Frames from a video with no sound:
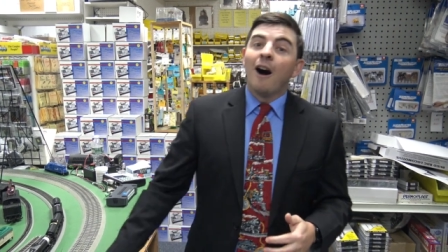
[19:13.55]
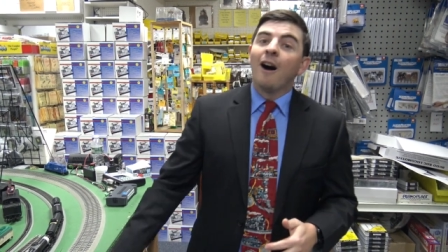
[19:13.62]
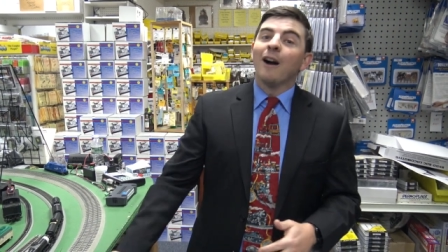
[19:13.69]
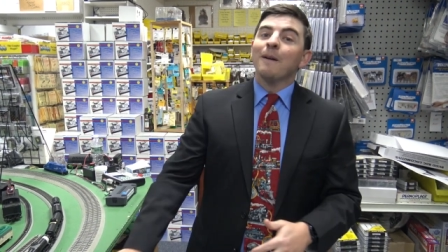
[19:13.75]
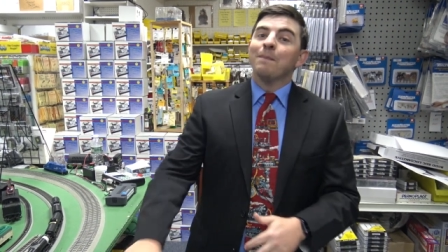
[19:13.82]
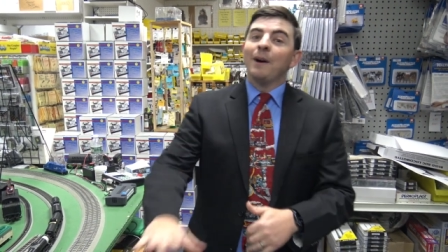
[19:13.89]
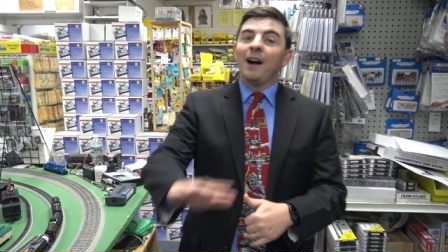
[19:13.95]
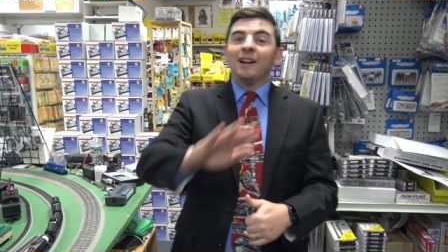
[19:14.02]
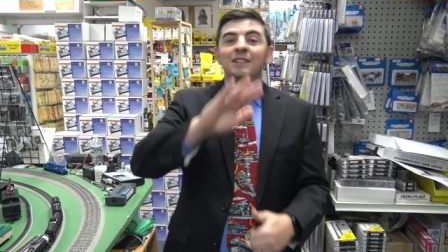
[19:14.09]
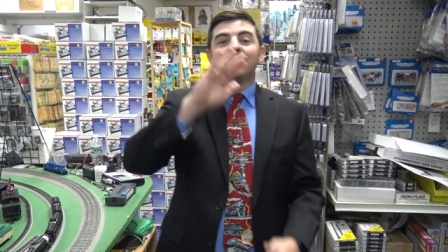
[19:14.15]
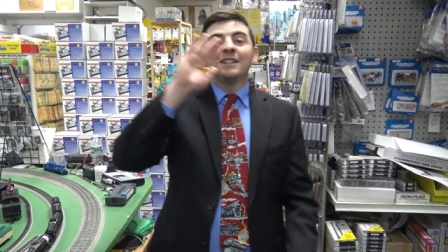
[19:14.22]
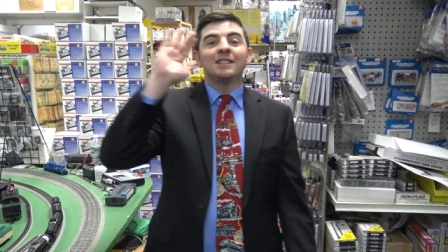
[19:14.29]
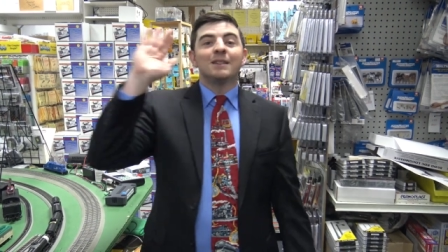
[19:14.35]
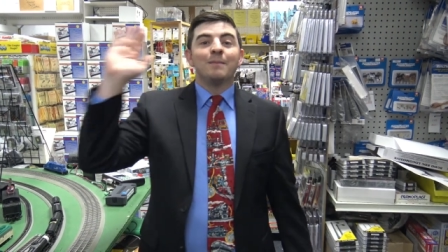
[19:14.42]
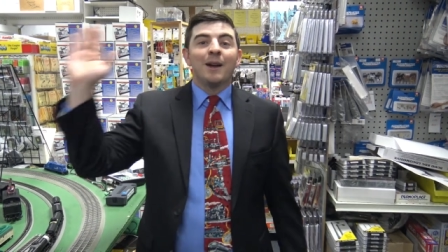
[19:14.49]
Our
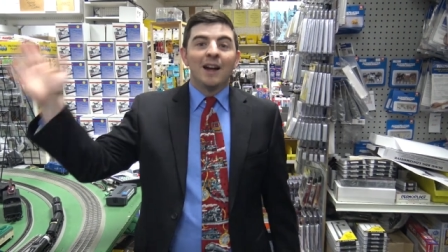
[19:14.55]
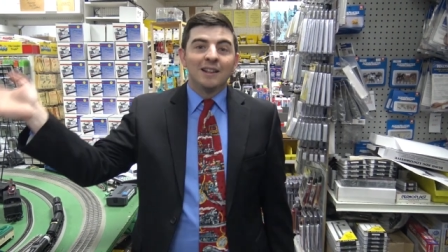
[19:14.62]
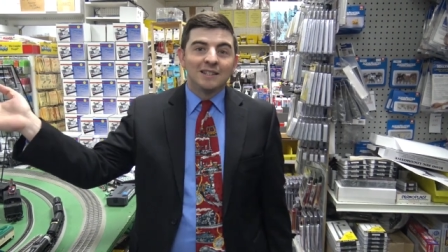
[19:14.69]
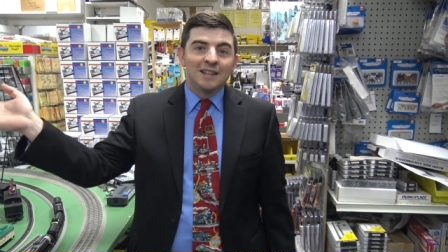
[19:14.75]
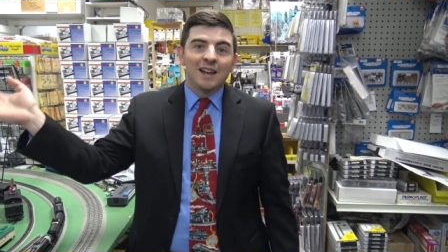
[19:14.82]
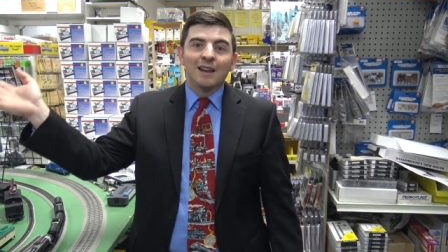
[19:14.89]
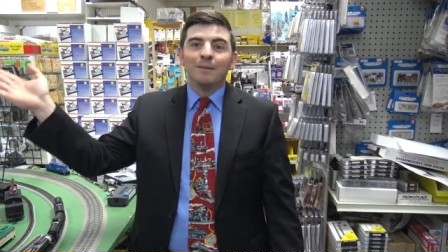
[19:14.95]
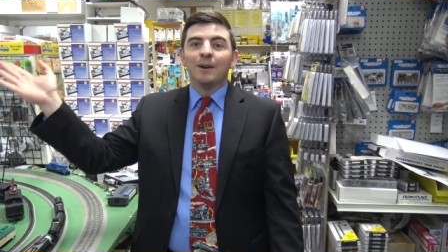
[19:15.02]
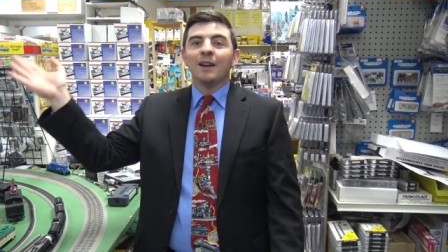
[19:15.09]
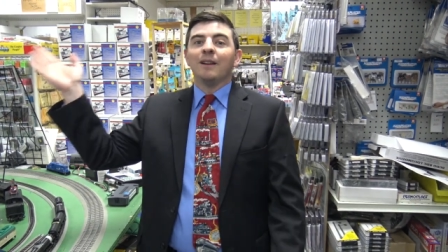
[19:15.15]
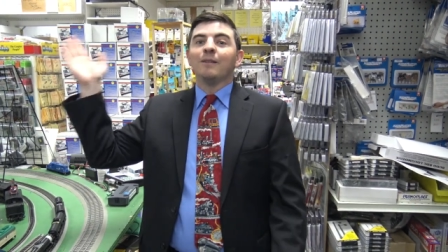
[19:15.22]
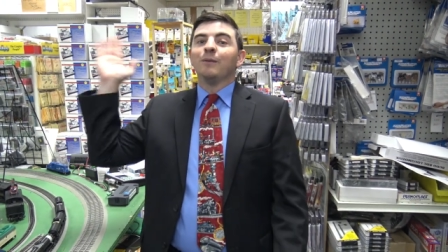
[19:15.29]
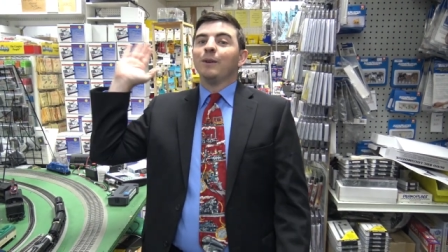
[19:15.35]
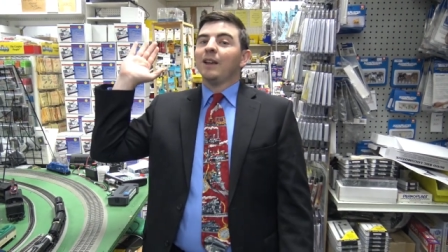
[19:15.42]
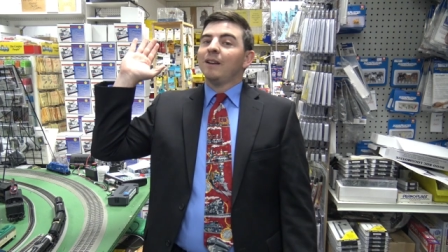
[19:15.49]
apologies to Matt
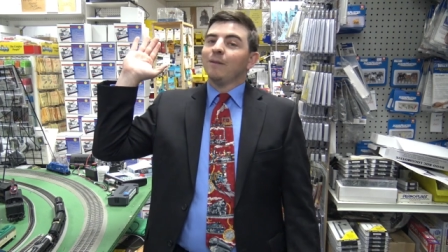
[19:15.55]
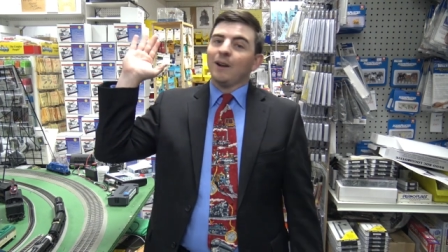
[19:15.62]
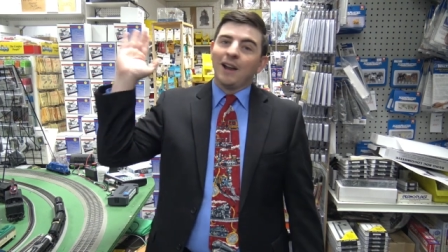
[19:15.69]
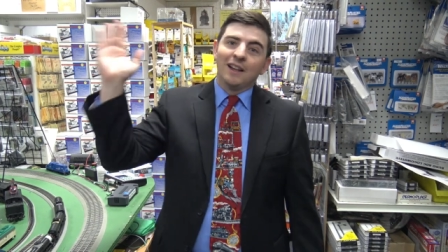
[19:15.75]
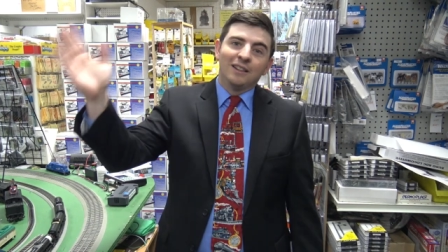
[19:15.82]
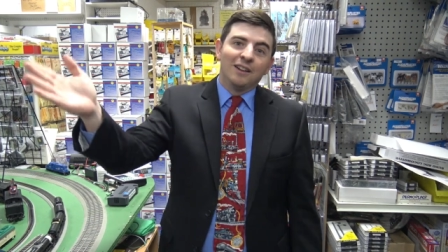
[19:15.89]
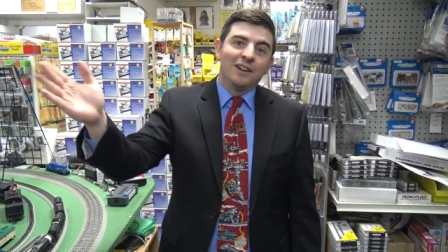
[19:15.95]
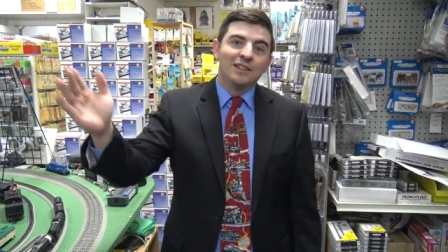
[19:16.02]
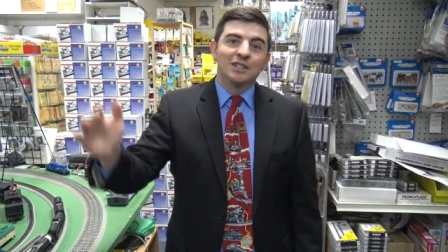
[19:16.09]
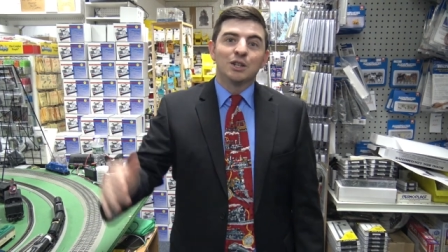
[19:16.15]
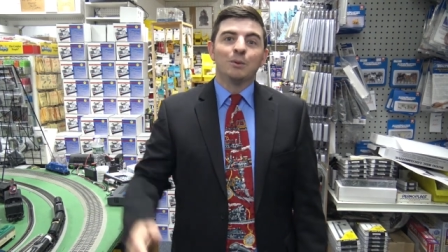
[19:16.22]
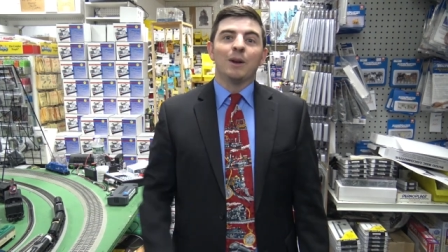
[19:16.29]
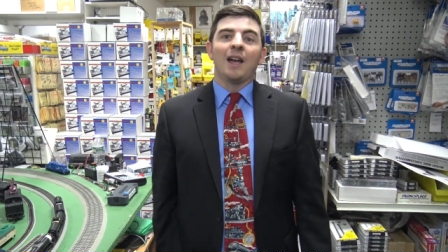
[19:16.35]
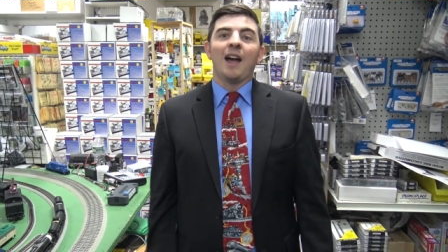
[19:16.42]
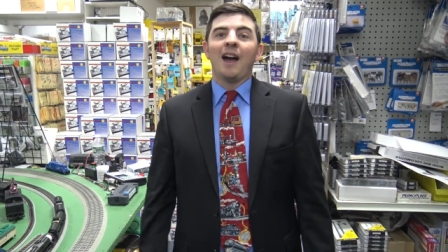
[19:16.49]
Damon. We ran long,
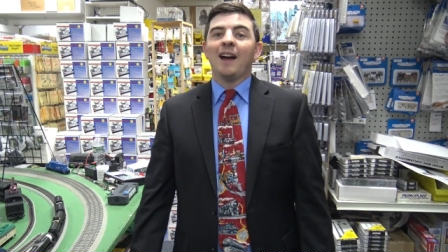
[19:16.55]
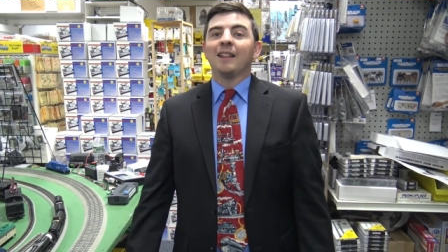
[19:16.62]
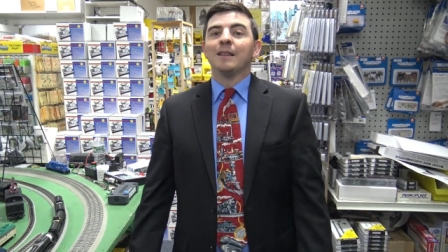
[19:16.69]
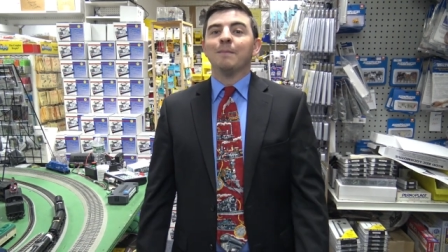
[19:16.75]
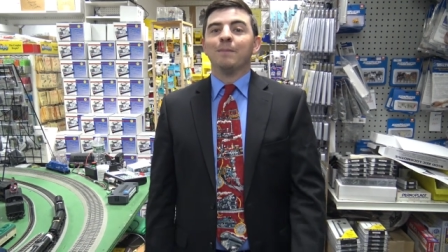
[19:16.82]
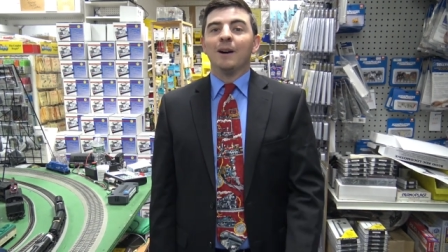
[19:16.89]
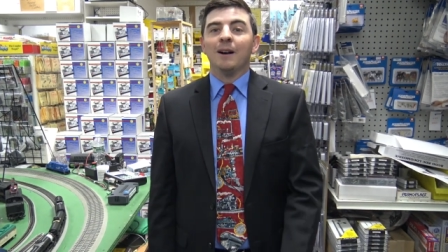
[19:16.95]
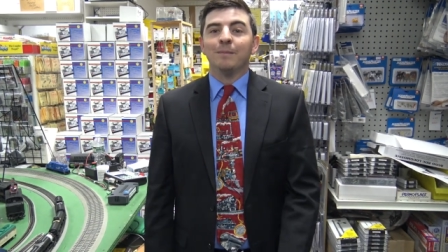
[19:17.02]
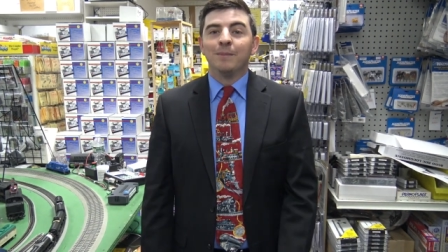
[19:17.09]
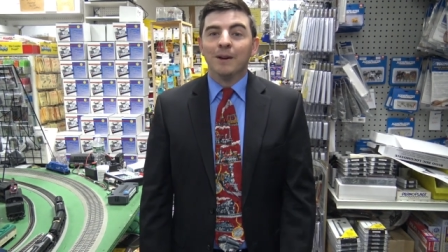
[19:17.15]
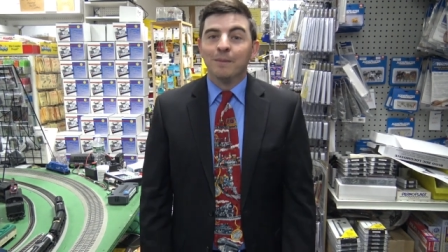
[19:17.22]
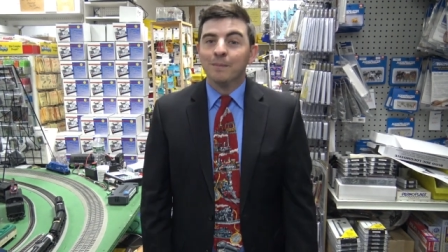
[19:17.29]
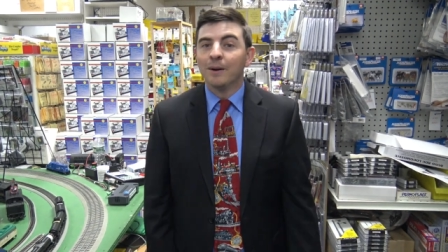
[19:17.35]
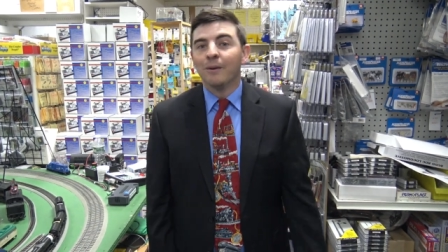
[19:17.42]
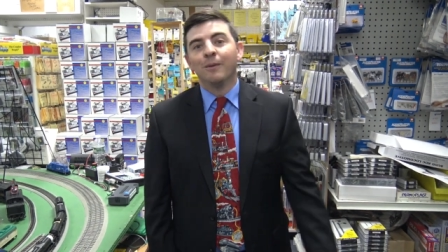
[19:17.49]
so we had to bump
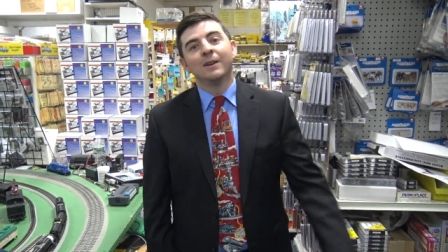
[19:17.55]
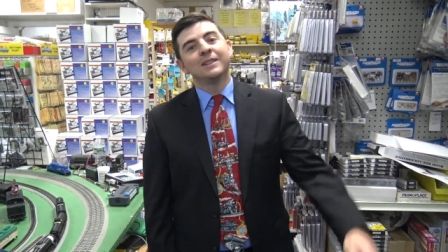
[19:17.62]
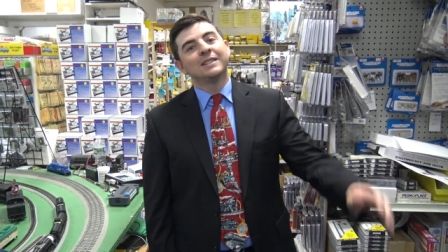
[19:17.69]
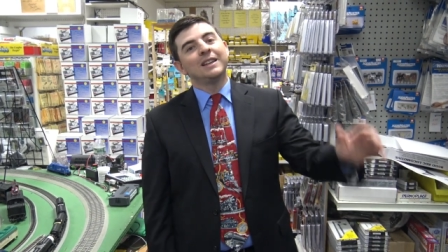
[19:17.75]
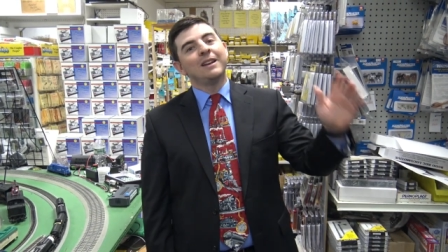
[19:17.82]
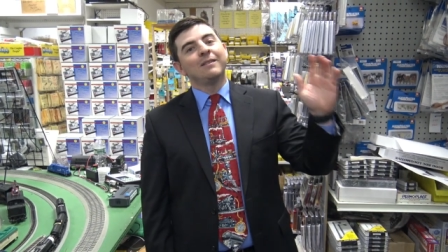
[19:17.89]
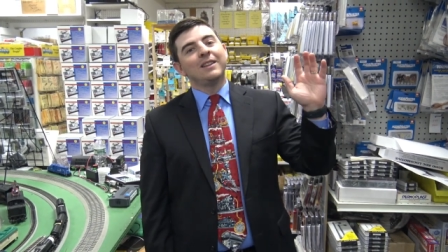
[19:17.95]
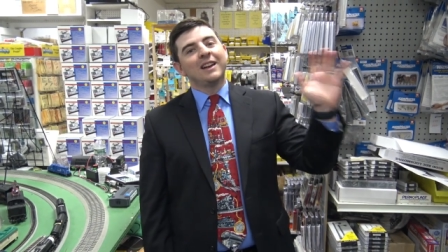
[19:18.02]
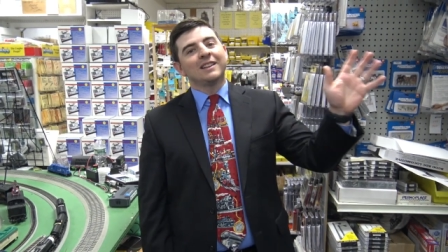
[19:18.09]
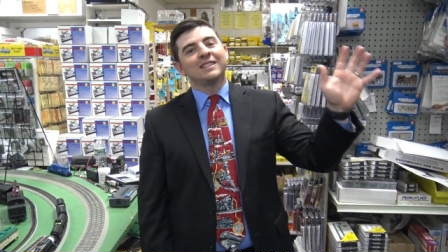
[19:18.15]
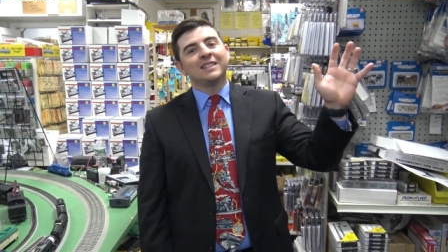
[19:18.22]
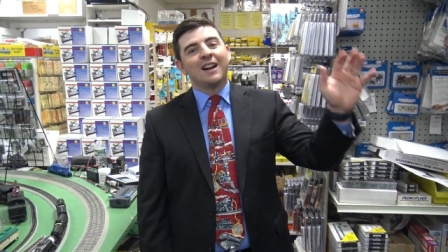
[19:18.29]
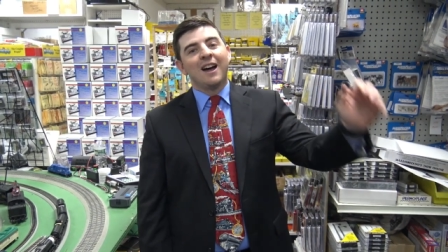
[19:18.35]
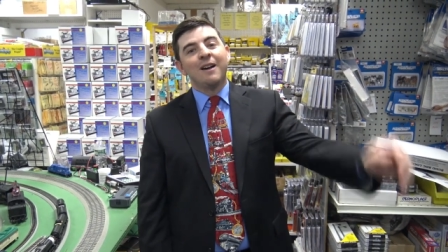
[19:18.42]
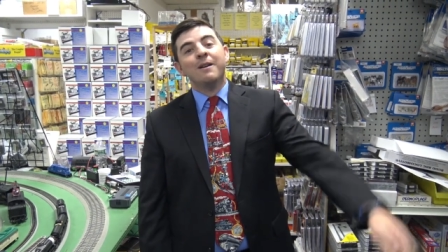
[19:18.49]
him, but we'll see him
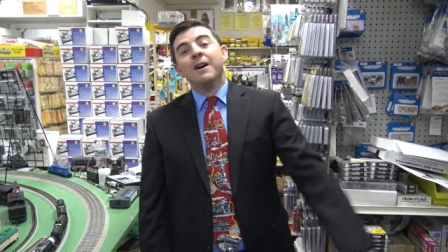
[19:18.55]
next time.